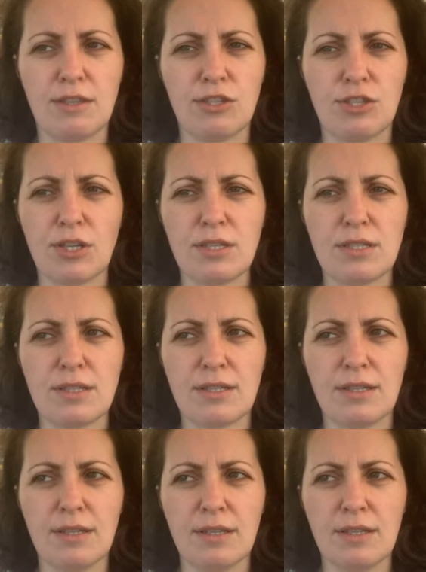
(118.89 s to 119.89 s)

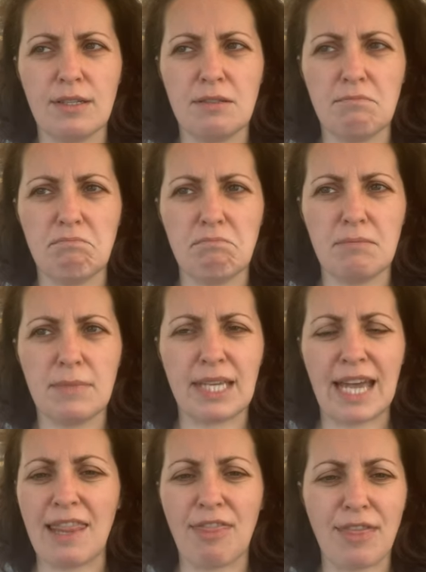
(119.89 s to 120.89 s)
just
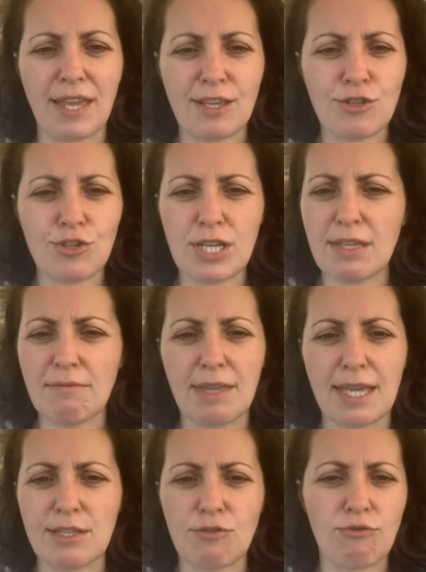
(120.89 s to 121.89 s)
can't think straight,
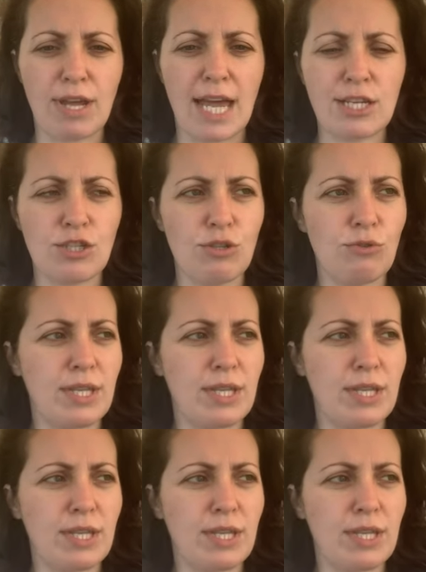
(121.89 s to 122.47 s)
that isn't rational,